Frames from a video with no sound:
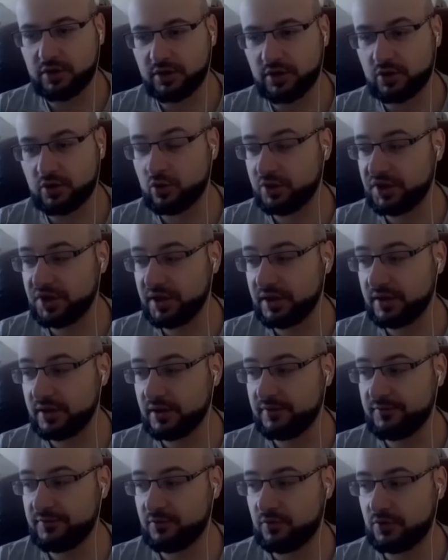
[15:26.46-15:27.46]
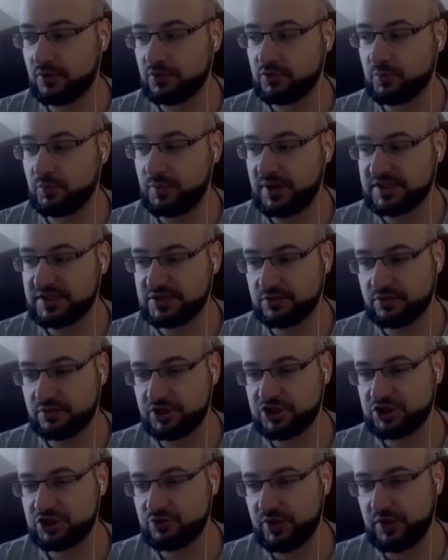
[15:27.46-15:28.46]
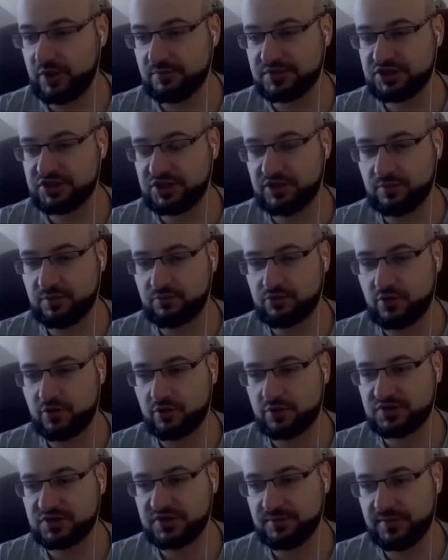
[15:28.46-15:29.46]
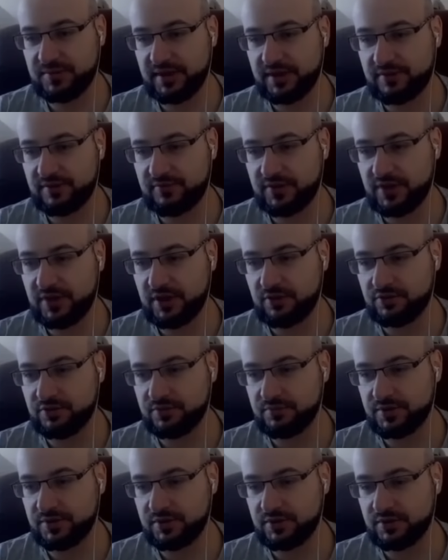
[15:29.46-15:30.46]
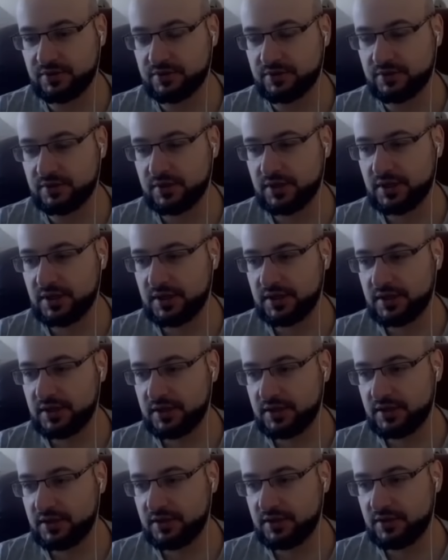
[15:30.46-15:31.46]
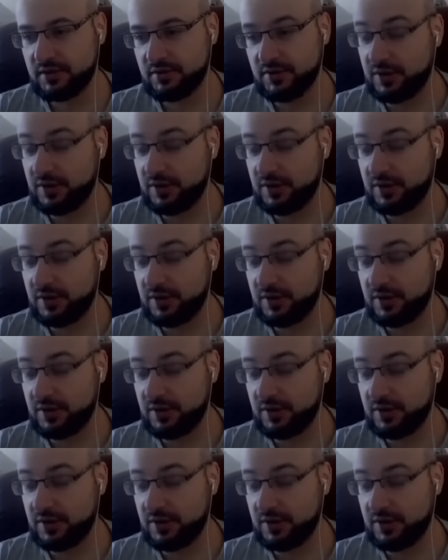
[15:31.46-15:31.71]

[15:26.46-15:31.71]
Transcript: cooking if you want to pass on the stream, see the progress I make every day on the build. That